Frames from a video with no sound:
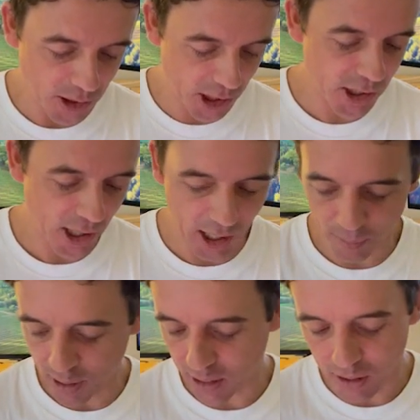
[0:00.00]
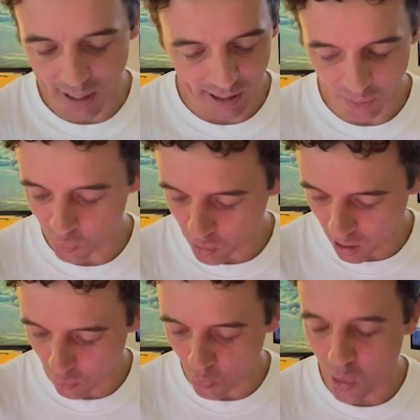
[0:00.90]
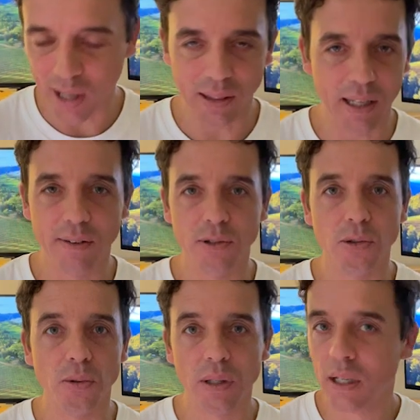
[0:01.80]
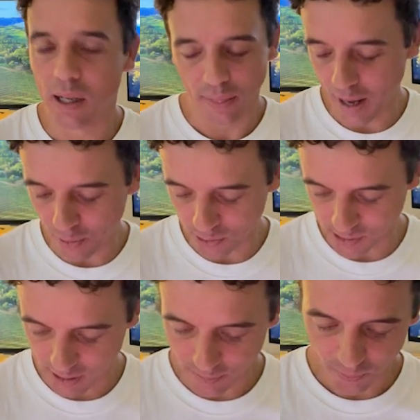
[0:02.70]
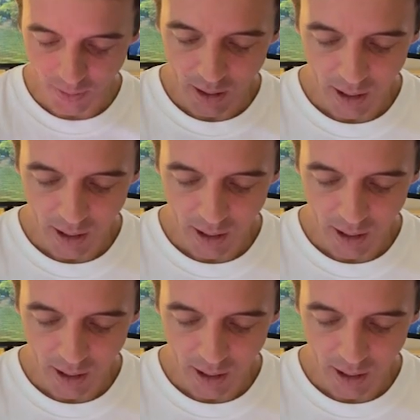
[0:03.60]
just going to be like a 1 level, that was it.